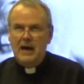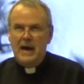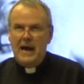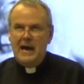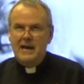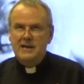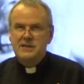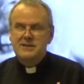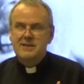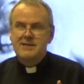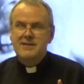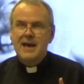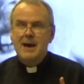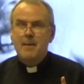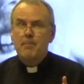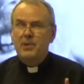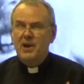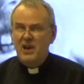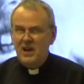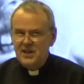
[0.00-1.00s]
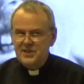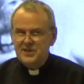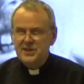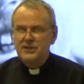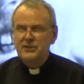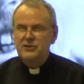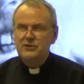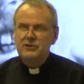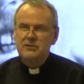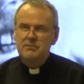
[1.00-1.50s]
and their
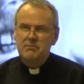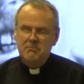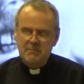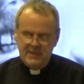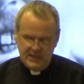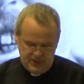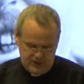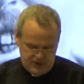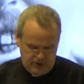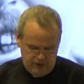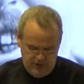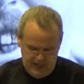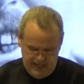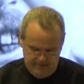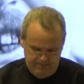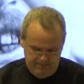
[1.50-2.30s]
personal mystery.